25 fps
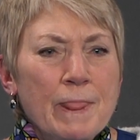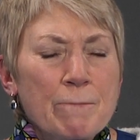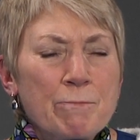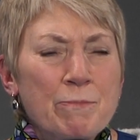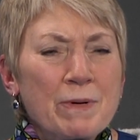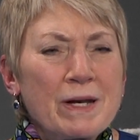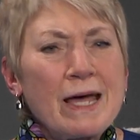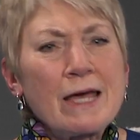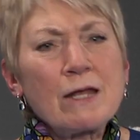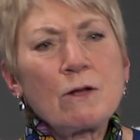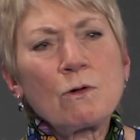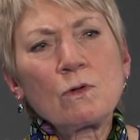
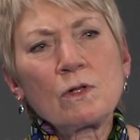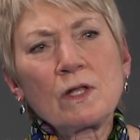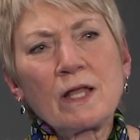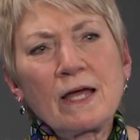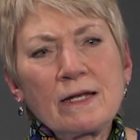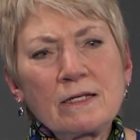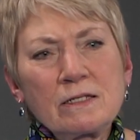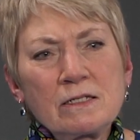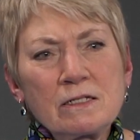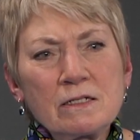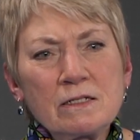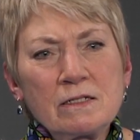But I don't
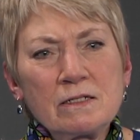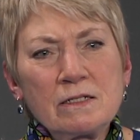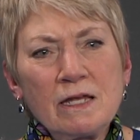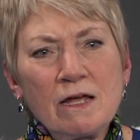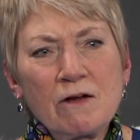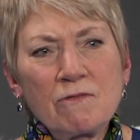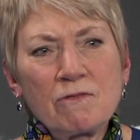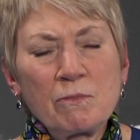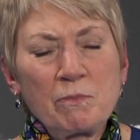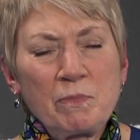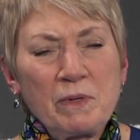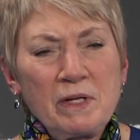like to
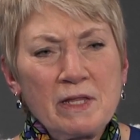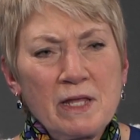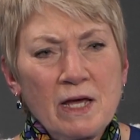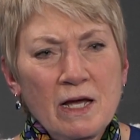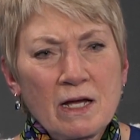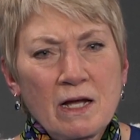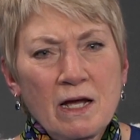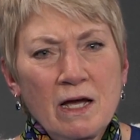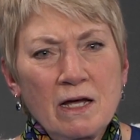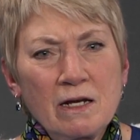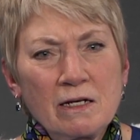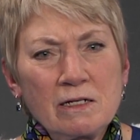ever be
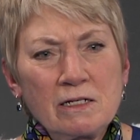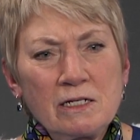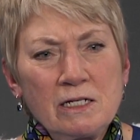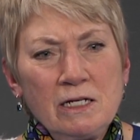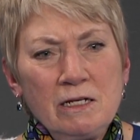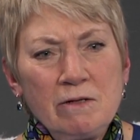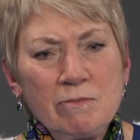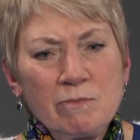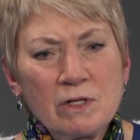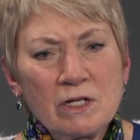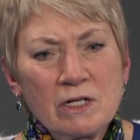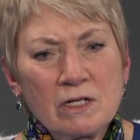that kind of
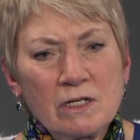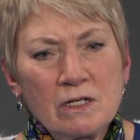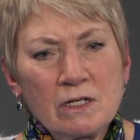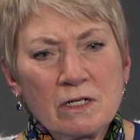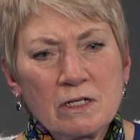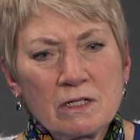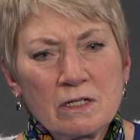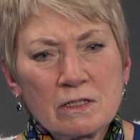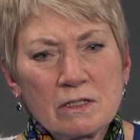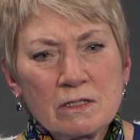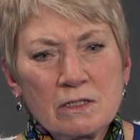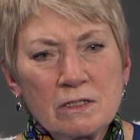team that
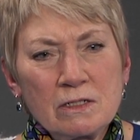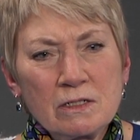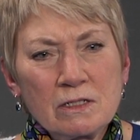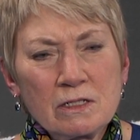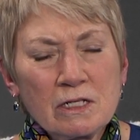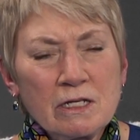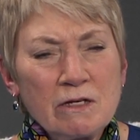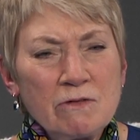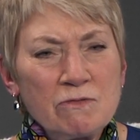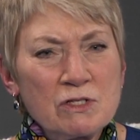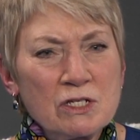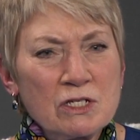
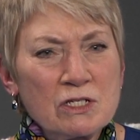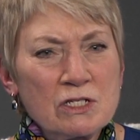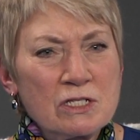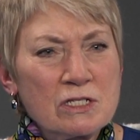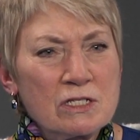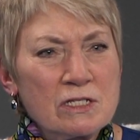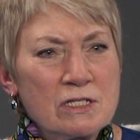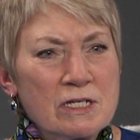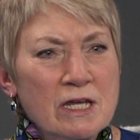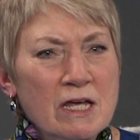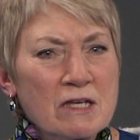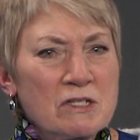leaves
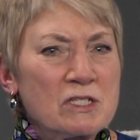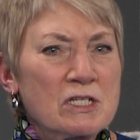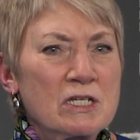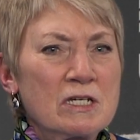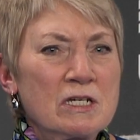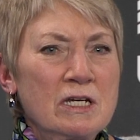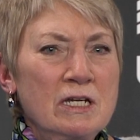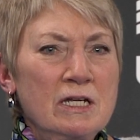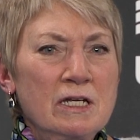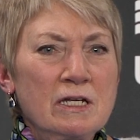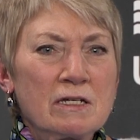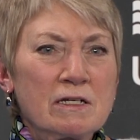its
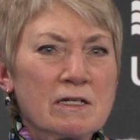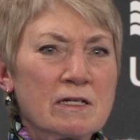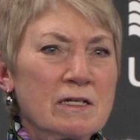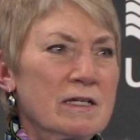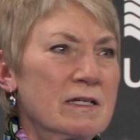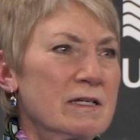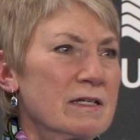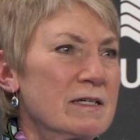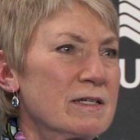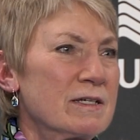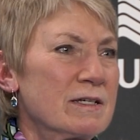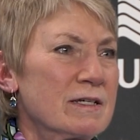destiny
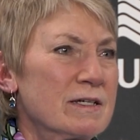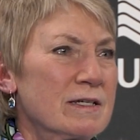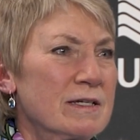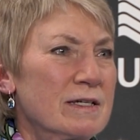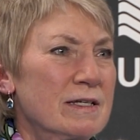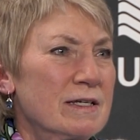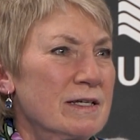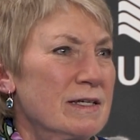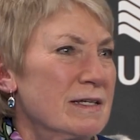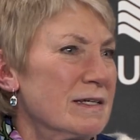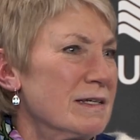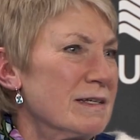
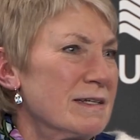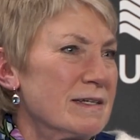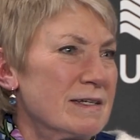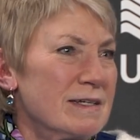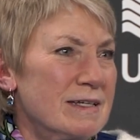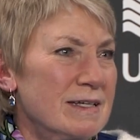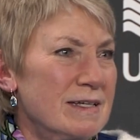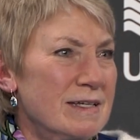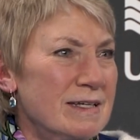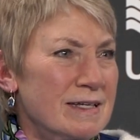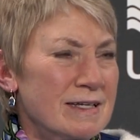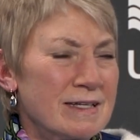
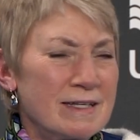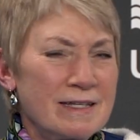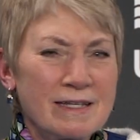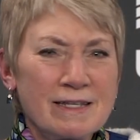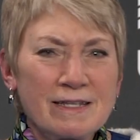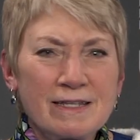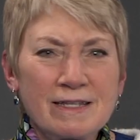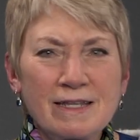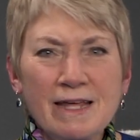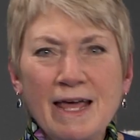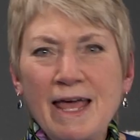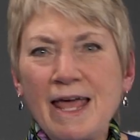
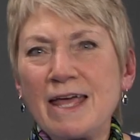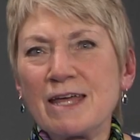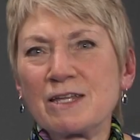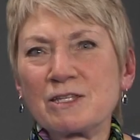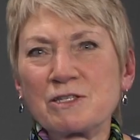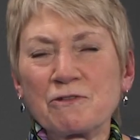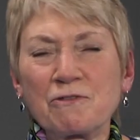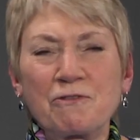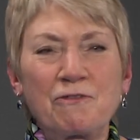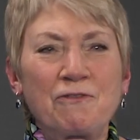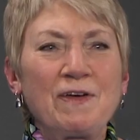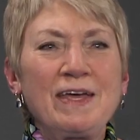in the
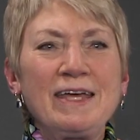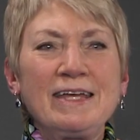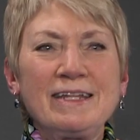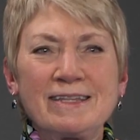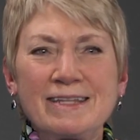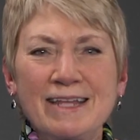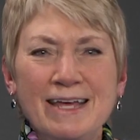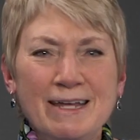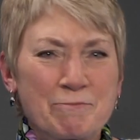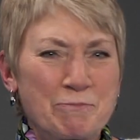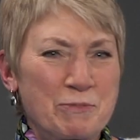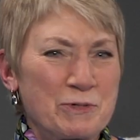hands of
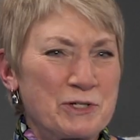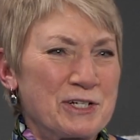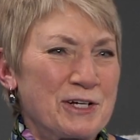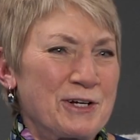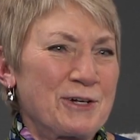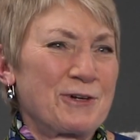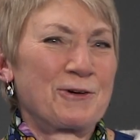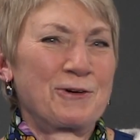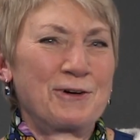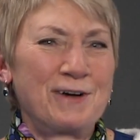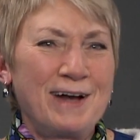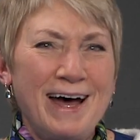fate that
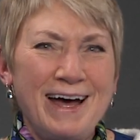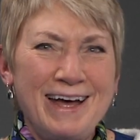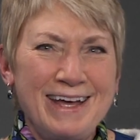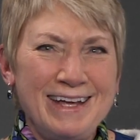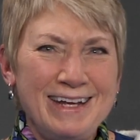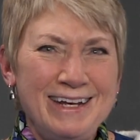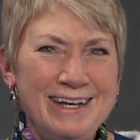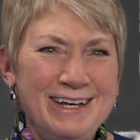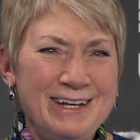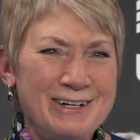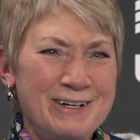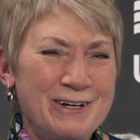particular
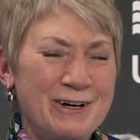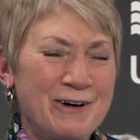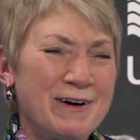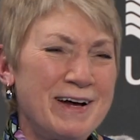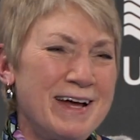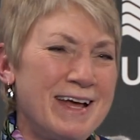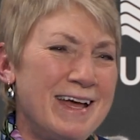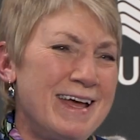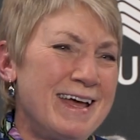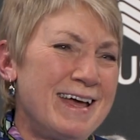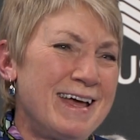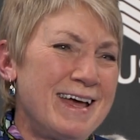night. You know,
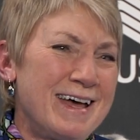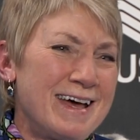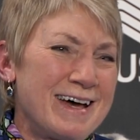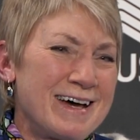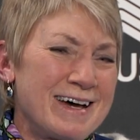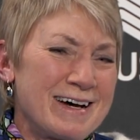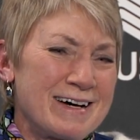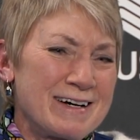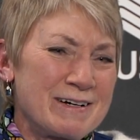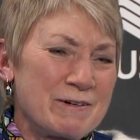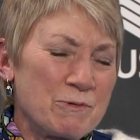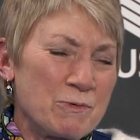
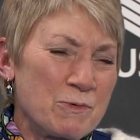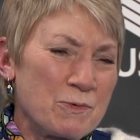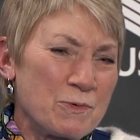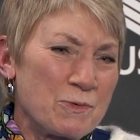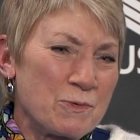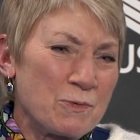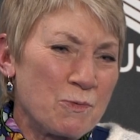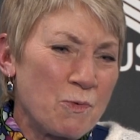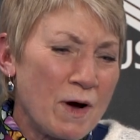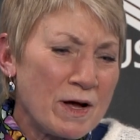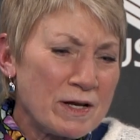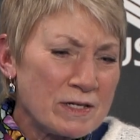I
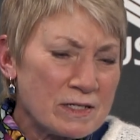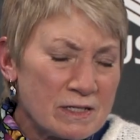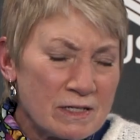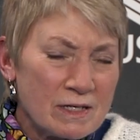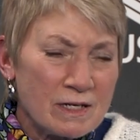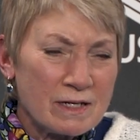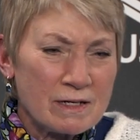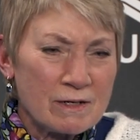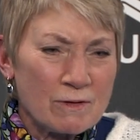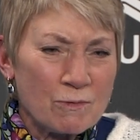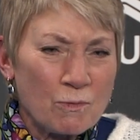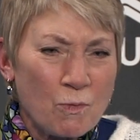want
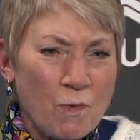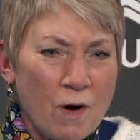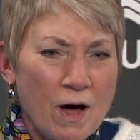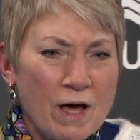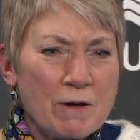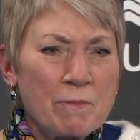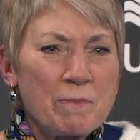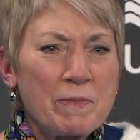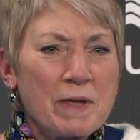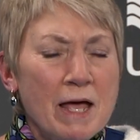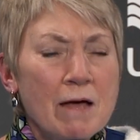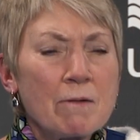
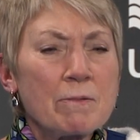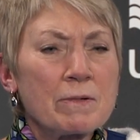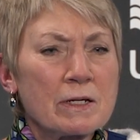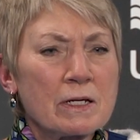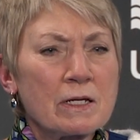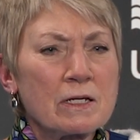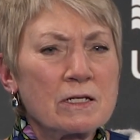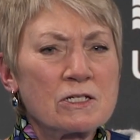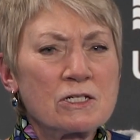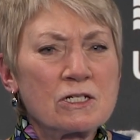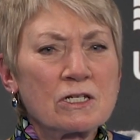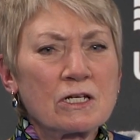to be able
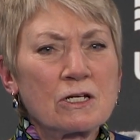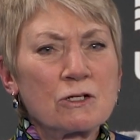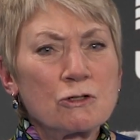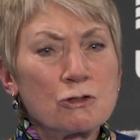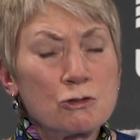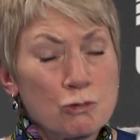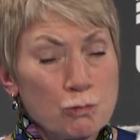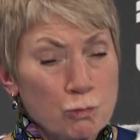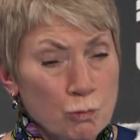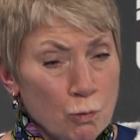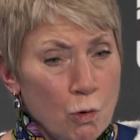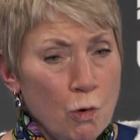to
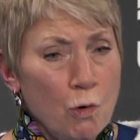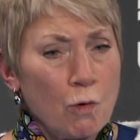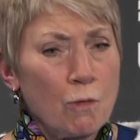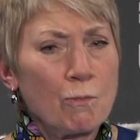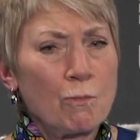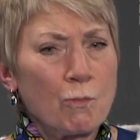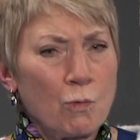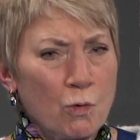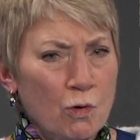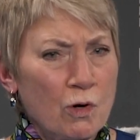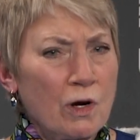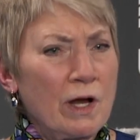control
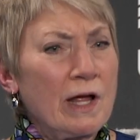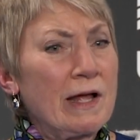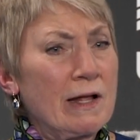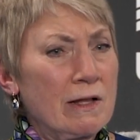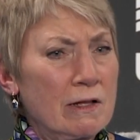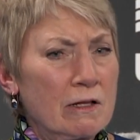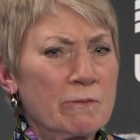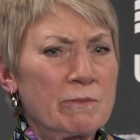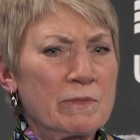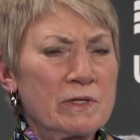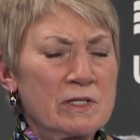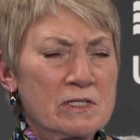more
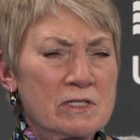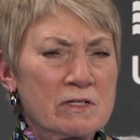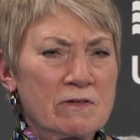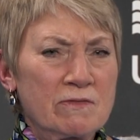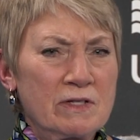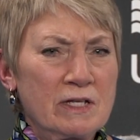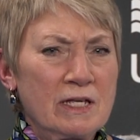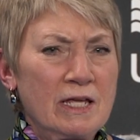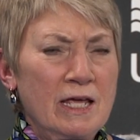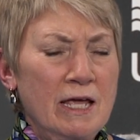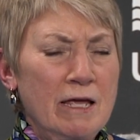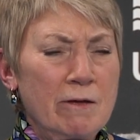elements
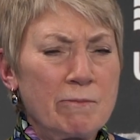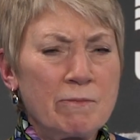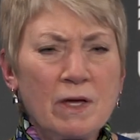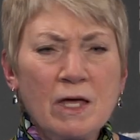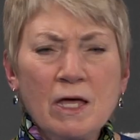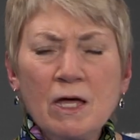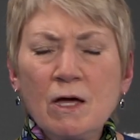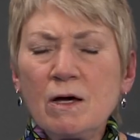of the game.